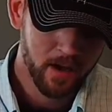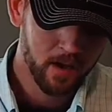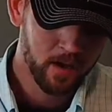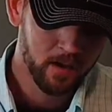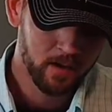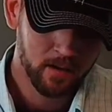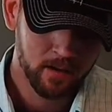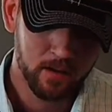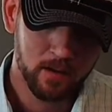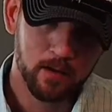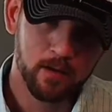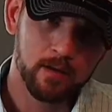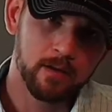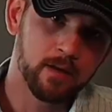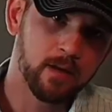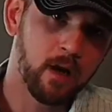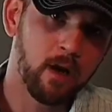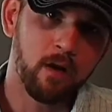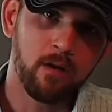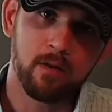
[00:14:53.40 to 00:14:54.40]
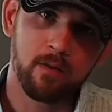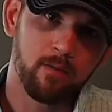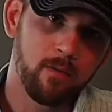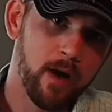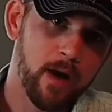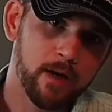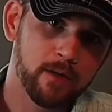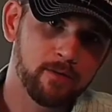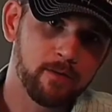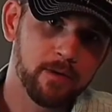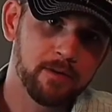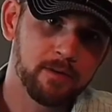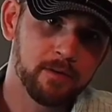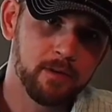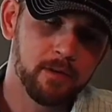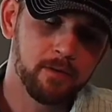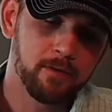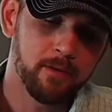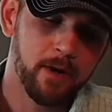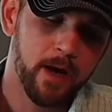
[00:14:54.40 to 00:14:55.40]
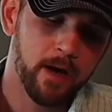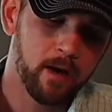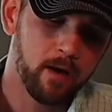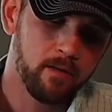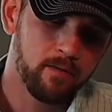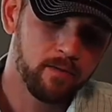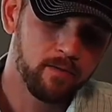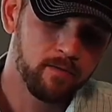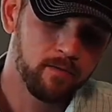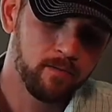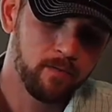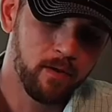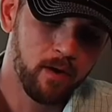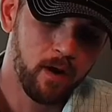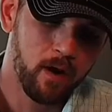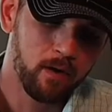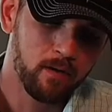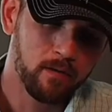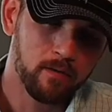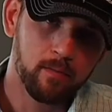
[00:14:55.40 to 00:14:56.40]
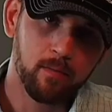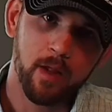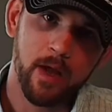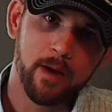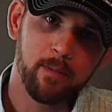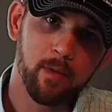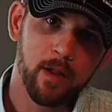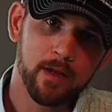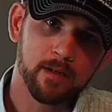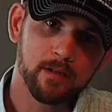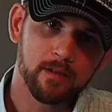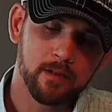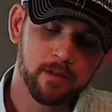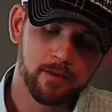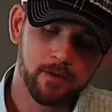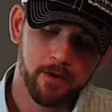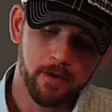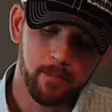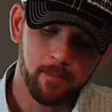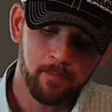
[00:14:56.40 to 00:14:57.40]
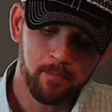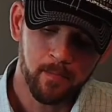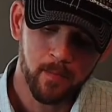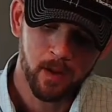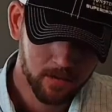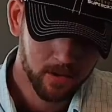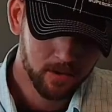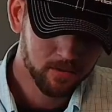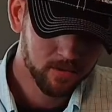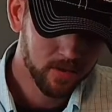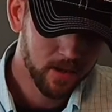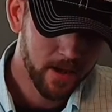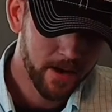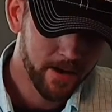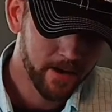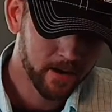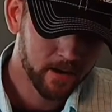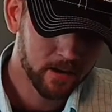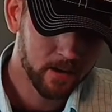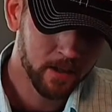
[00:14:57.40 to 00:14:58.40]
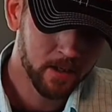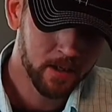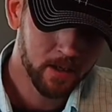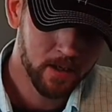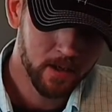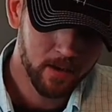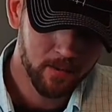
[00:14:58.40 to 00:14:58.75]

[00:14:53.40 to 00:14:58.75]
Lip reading: and it took all the wax residue right off of all of the black plastic trim. Used that, cleaned it